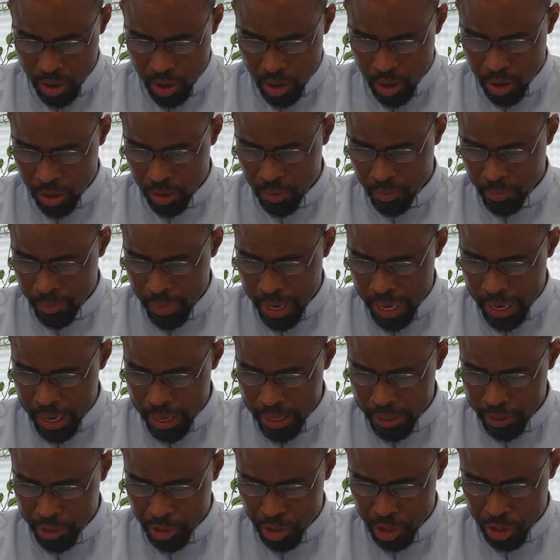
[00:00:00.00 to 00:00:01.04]
on
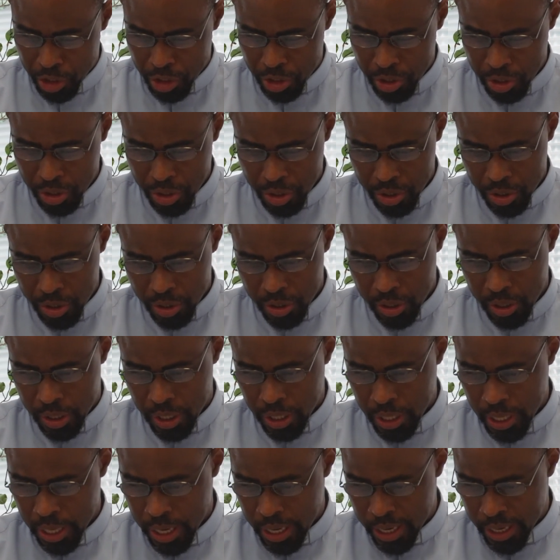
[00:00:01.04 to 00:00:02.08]
March
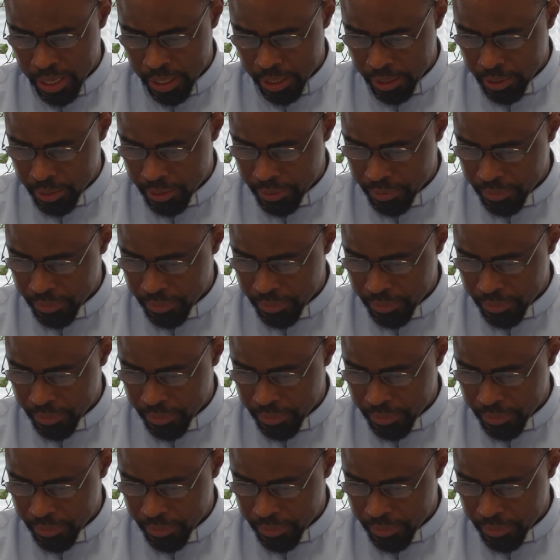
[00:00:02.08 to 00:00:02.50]
the 8th.